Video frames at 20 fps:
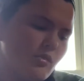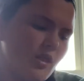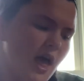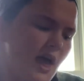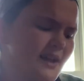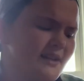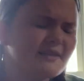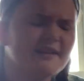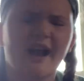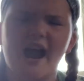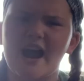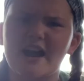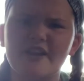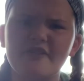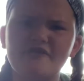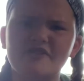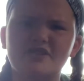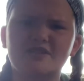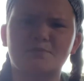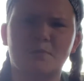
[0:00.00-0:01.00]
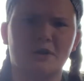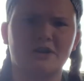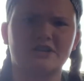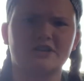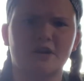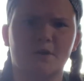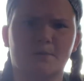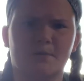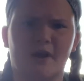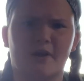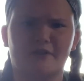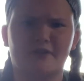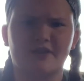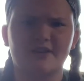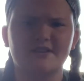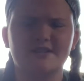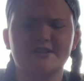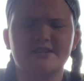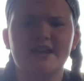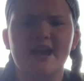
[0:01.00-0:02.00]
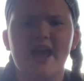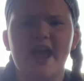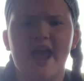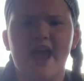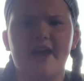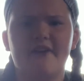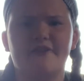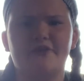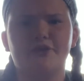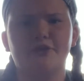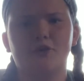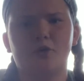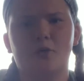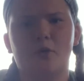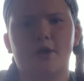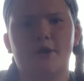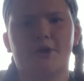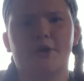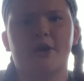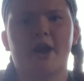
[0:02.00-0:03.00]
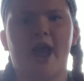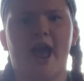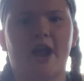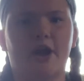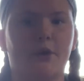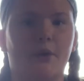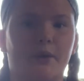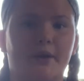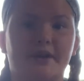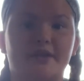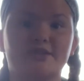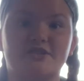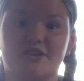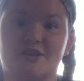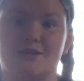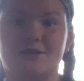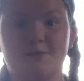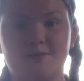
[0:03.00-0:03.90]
It's kind of just personal preference. If you don't want your cat going in certain